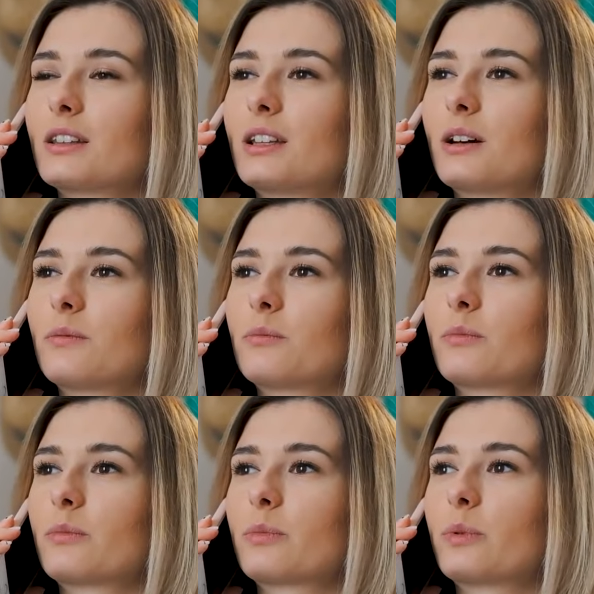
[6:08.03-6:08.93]
that
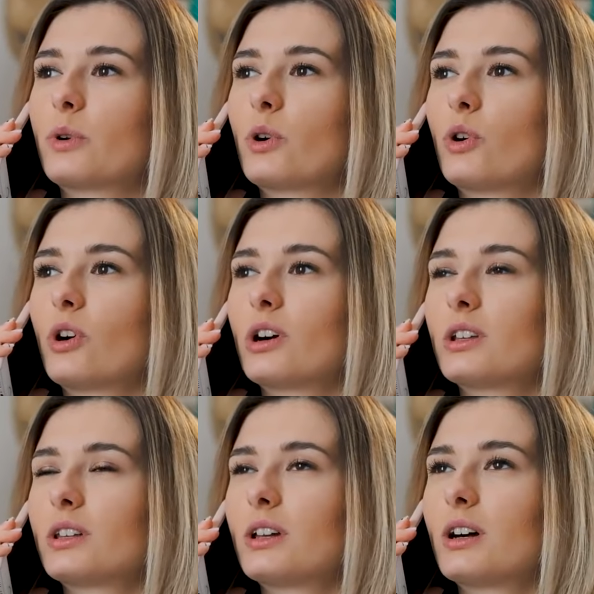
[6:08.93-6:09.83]
have called
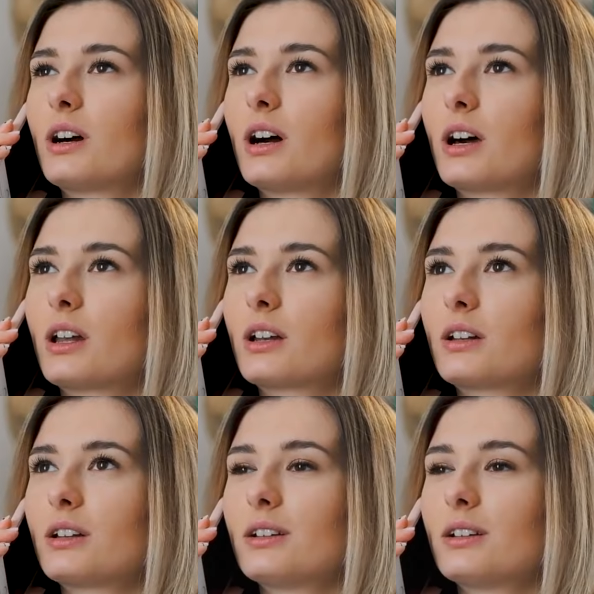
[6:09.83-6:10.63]
me recently and we've